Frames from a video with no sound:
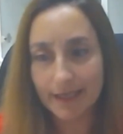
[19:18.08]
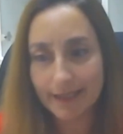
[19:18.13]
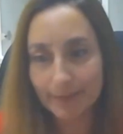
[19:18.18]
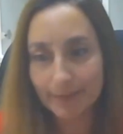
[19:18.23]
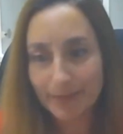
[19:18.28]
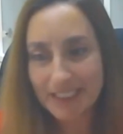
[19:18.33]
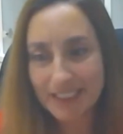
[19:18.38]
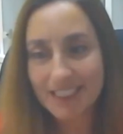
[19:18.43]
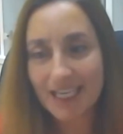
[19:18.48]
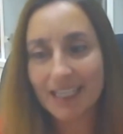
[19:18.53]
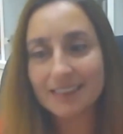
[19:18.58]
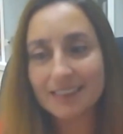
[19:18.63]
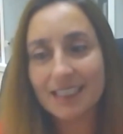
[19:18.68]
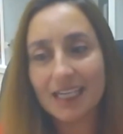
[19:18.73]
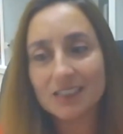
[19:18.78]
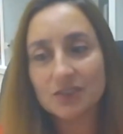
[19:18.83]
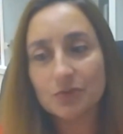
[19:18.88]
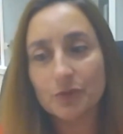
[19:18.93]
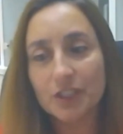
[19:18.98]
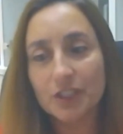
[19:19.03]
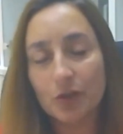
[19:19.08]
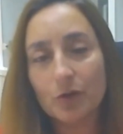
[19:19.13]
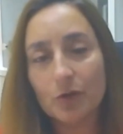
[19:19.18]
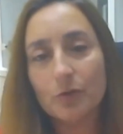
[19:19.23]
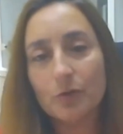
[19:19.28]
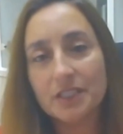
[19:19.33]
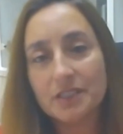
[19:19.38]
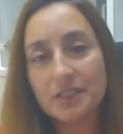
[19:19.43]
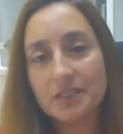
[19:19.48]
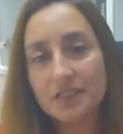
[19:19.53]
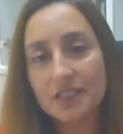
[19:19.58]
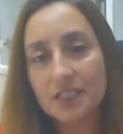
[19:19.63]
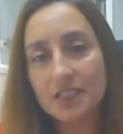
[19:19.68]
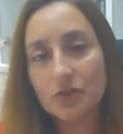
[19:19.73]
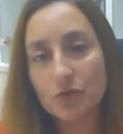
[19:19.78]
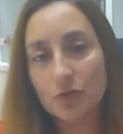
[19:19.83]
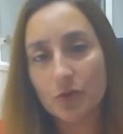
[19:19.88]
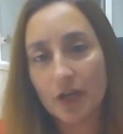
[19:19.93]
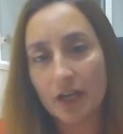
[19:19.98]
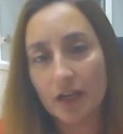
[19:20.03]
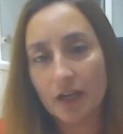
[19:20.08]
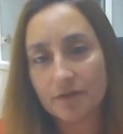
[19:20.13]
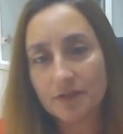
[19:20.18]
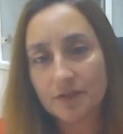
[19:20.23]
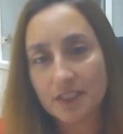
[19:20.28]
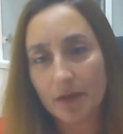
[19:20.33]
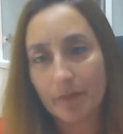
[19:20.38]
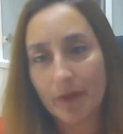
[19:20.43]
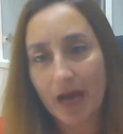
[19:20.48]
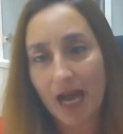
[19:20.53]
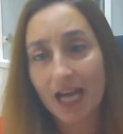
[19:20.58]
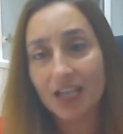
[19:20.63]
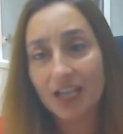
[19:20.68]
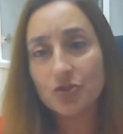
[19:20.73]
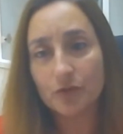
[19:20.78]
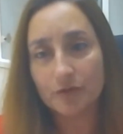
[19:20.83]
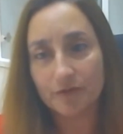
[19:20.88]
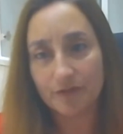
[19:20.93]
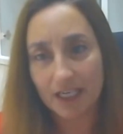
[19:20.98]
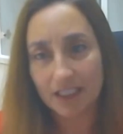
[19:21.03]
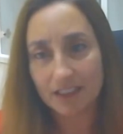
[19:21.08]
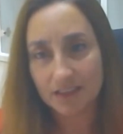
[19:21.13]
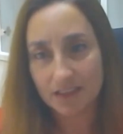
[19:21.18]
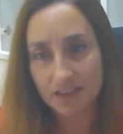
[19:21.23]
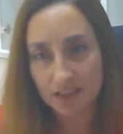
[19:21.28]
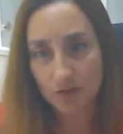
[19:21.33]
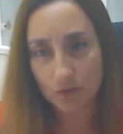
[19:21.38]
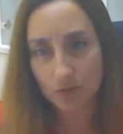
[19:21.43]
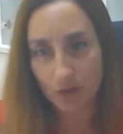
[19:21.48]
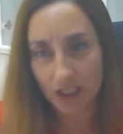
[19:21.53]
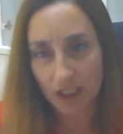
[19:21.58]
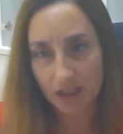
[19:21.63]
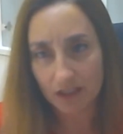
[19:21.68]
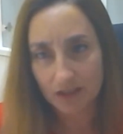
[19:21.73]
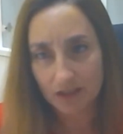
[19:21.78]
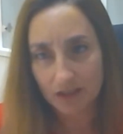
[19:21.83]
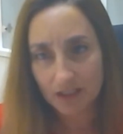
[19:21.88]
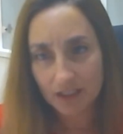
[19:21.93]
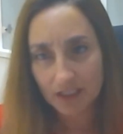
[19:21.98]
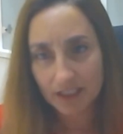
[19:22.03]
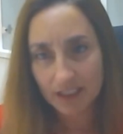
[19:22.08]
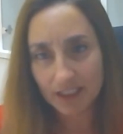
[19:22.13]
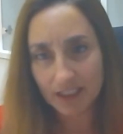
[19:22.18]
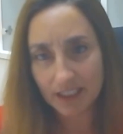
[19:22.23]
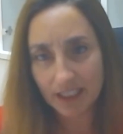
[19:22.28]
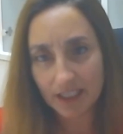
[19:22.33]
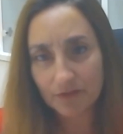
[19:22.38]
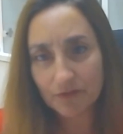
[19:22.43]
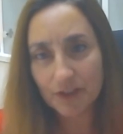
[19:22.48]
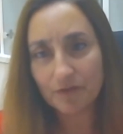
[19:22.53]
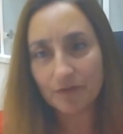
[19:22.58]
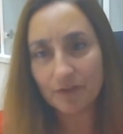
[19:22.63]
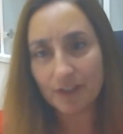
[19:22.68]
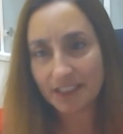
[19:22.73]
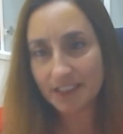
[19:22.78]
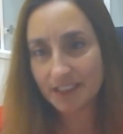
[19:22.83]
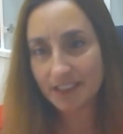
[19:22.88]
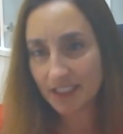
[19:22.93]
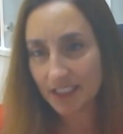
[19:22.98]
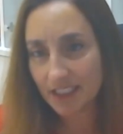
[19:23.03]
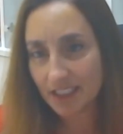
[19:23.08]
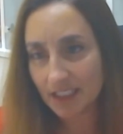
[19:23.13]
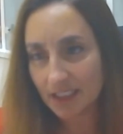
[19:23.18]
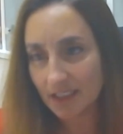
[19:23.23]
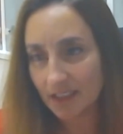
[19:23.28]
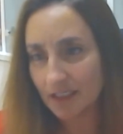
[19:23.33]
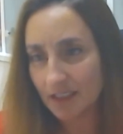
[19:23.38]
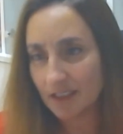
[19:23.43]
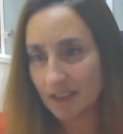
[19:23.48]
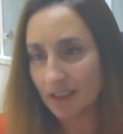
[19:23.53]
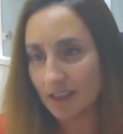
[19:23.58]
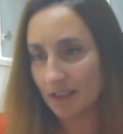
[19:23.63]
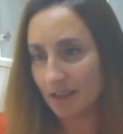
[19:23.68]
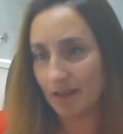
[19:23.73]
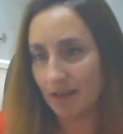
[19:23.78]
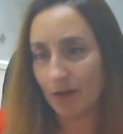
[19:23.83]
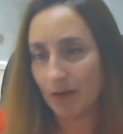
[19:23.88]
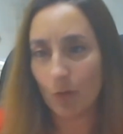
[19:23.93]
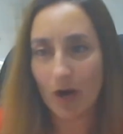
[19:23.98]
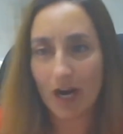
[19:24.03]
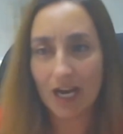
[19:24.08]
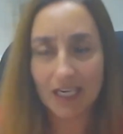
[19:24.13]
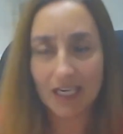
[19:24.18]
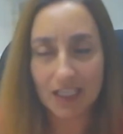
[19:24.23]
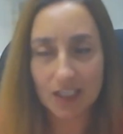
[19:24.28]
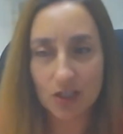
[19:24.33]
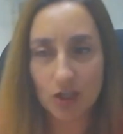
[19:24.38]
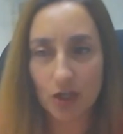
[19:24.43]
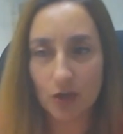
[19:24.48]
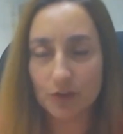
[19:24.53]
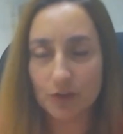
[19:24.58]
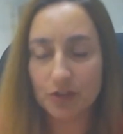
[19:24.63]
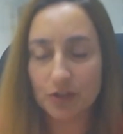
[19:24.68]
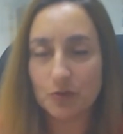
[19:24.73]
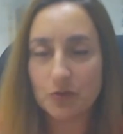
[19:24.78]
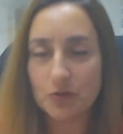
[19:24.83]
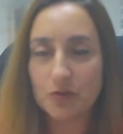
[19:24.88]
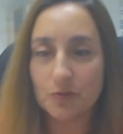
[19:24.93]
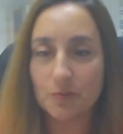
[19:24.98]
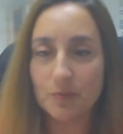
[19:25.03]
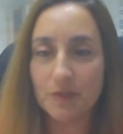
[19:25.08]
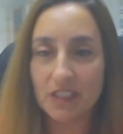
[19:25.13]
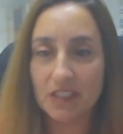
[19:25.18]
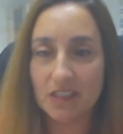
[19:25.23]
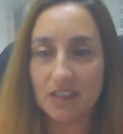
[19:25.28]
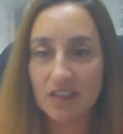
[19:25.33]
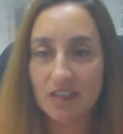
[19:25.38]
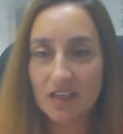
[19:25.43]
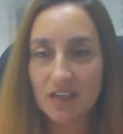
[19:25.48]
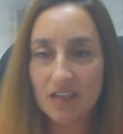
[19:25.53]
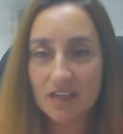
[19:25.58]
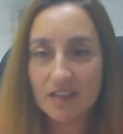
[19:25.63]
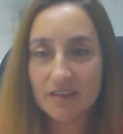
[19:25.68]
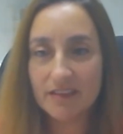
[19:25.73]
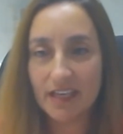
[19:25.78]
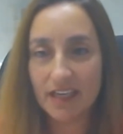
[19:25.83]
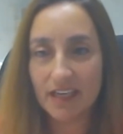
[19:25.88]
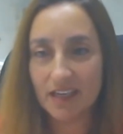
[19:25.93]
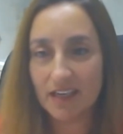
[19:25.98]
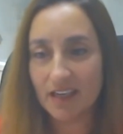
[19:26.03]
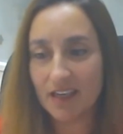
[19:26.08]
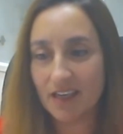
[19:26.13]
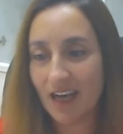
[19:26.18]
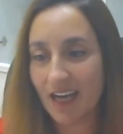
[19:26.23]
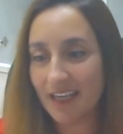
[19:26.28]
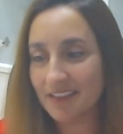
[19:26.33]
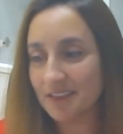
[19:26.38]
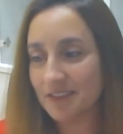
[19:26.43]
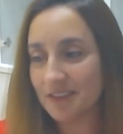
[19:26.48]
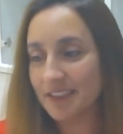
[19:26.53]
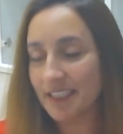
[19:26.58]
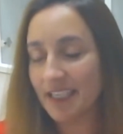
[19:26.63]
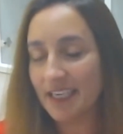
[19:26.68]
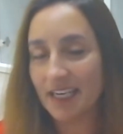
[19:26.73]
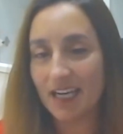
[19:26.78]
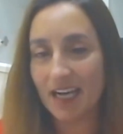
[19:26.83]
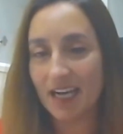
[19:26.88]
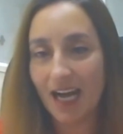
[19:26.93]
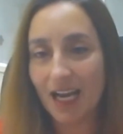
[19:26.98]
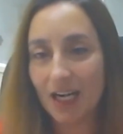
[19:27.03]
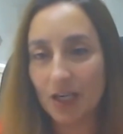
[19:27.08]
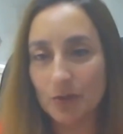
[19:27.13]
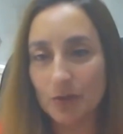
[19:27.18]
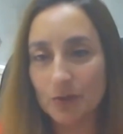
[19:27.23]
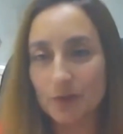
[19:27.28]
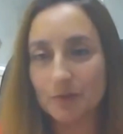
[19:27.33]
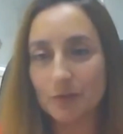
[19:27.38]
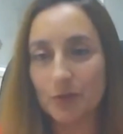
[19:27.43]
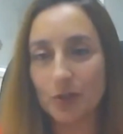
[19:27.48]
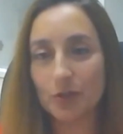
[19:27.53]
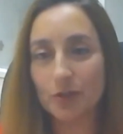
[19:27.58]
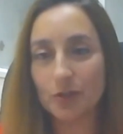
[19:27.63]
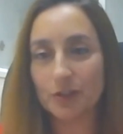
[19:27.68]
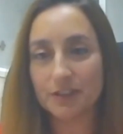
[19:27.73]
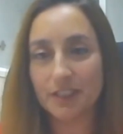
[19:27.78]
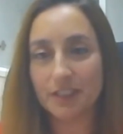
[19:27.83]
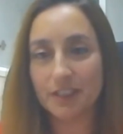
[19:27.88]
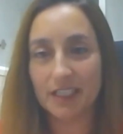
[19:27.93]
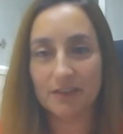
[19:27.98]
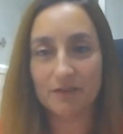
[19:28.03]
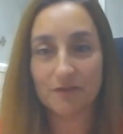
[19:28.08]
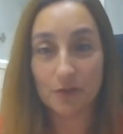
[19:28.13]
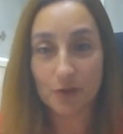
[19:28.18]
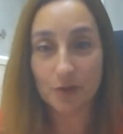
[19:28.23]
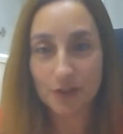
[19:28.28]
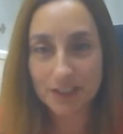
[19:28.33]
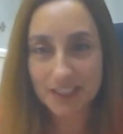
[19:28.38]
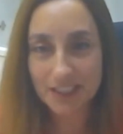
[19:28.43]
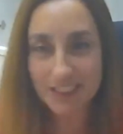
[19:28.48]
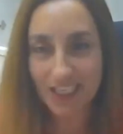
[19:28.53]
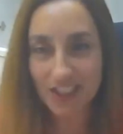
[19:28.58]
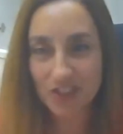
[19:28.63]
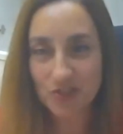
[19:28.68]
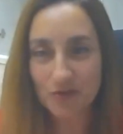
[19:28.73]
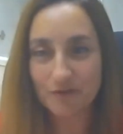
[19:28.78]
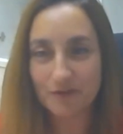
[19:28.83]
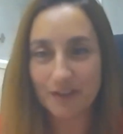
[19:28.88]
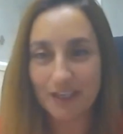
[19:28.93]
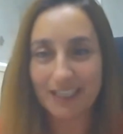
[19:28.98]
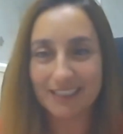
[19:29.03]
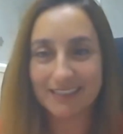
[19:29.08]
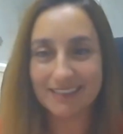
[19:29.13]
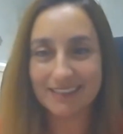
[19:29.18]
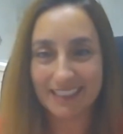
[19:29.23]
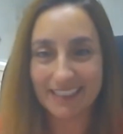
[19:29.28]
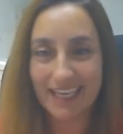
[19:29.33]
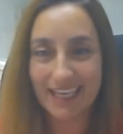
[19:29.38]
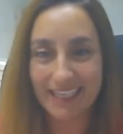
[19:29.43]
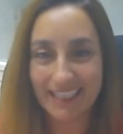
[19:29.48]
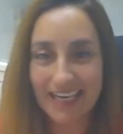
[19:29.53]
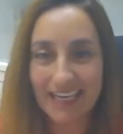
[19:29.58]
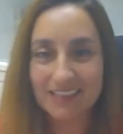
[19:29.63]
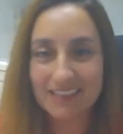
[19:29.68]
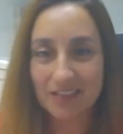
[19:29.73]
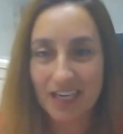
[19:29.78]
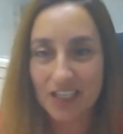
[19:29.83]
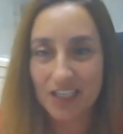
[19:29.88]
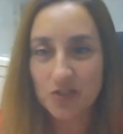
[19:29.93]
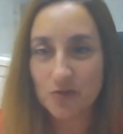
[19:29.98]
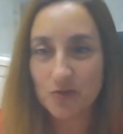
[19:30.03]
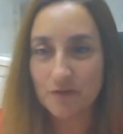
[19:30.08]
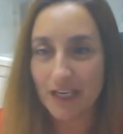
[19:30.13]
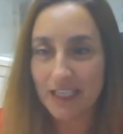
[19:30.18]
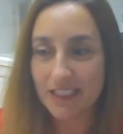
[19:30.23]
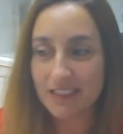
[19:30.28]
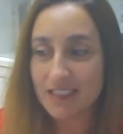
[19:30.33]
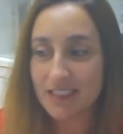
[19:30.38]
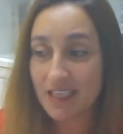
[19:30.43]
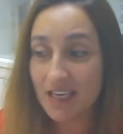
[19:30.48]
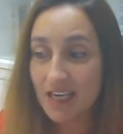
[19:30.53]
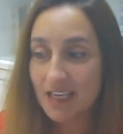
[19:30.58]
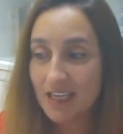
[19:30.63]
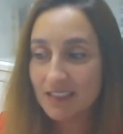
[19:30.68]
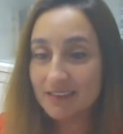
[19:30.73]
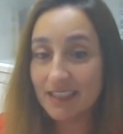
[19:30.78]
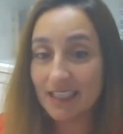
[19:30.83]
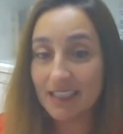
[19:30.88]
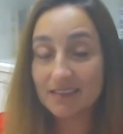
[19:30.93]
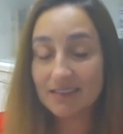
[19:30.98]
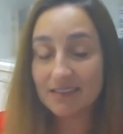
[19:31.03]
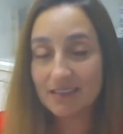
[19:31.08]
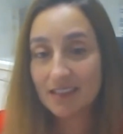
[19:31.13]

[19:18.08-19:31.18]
beside that, we always need to have some adjuvants as well. In every vaccine, a while ago, it used to be either the alum or the Freund's adjuvant and other adjuvants that